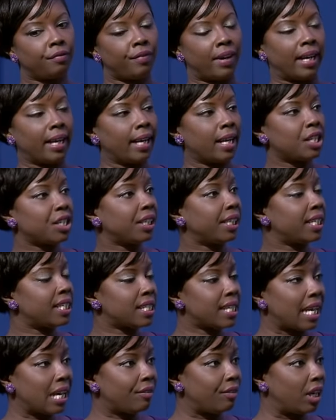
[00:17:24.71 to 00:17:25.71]
financially
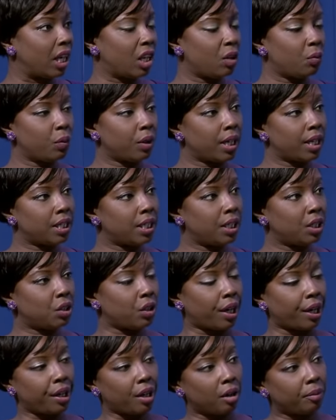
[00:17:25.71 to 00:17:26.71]
savvy and you want to teach
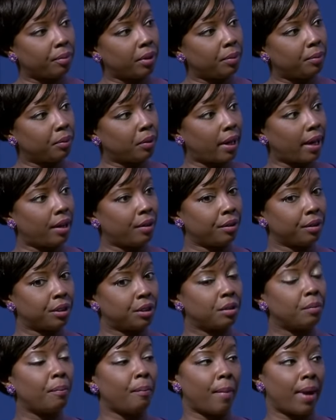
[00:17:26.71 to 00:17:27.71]
our young people how
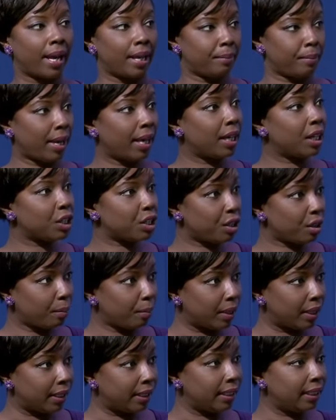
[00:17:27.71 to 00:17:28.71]
to manage their
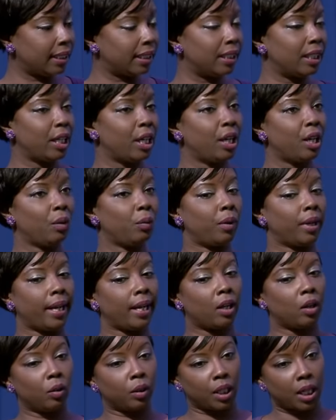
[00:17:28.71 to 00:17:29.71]
money, and when they
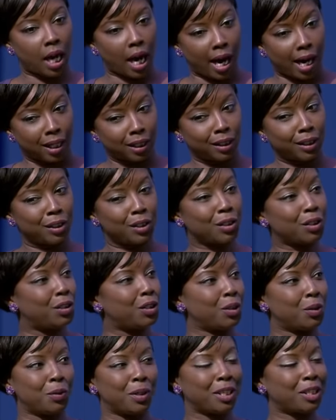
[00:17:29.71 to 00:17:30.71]
go to college,
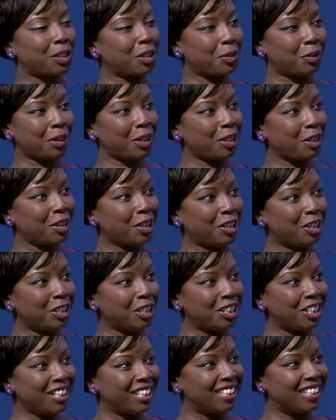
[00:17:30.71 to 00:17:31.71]
don't get the credit
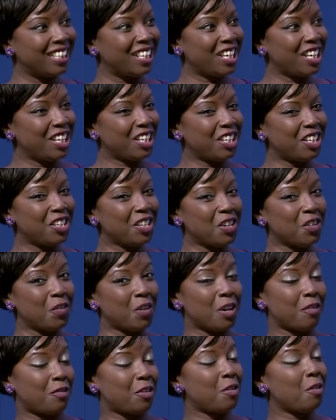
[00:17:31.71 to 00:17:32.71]
card. And you know,
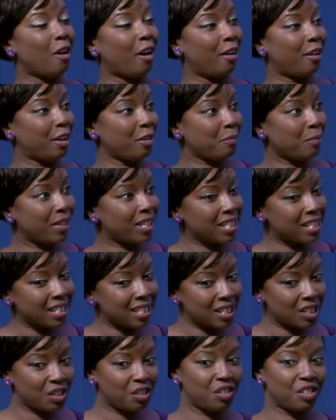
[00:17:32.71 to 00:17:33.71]
if you are in
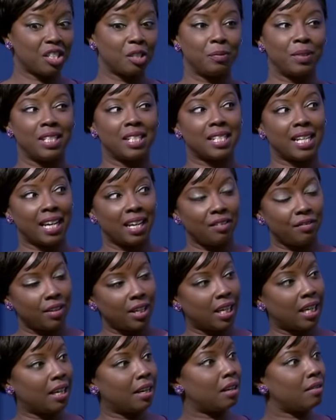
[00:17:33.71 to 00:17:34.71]
business, you should be saving
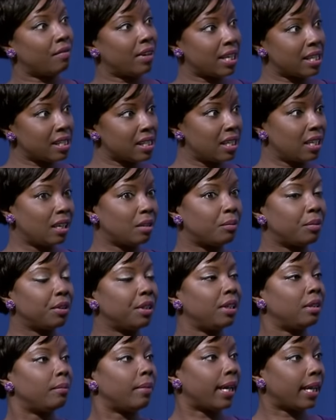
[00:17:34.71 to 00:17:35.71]
and investing and
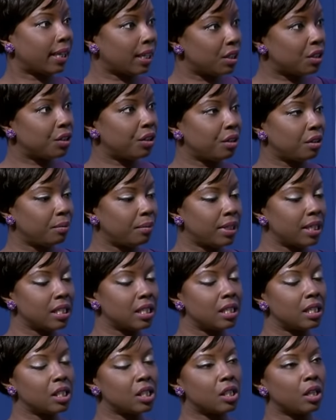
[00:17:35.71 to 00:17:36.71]
putting back into your
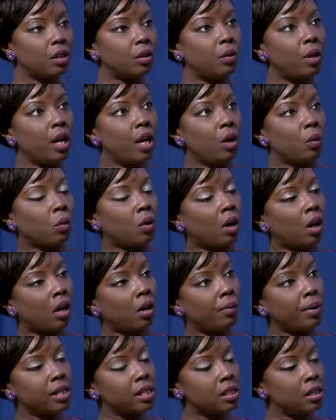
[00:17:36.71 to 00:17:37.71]
business. So we're
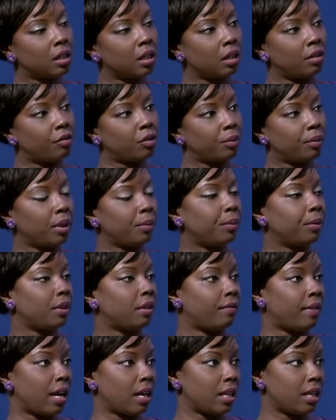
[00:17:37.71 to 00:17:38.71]
always looking for people to
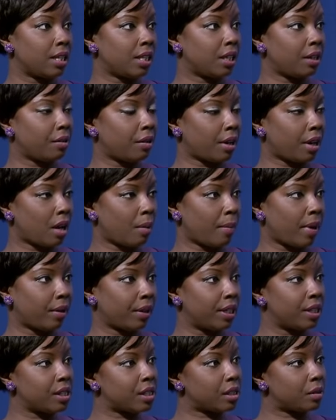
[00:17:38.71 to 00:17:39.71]
volunteer and come out
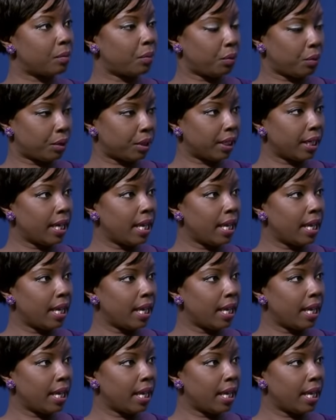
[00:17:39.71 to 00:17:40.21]
and support